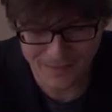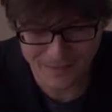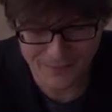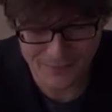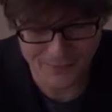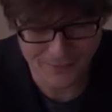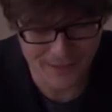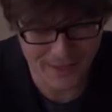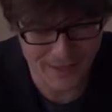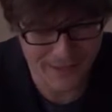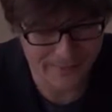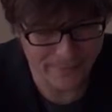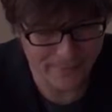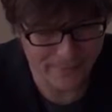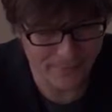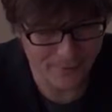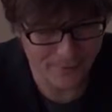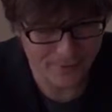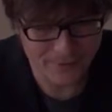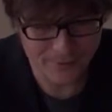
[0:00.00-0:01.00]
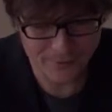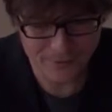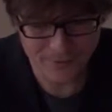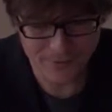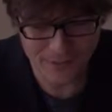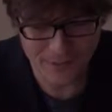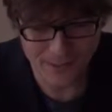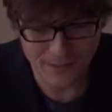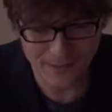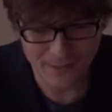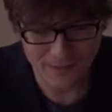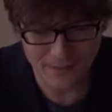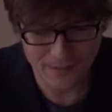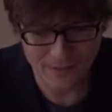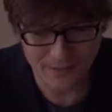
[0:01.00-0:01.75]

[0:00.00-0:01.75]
Today we want to really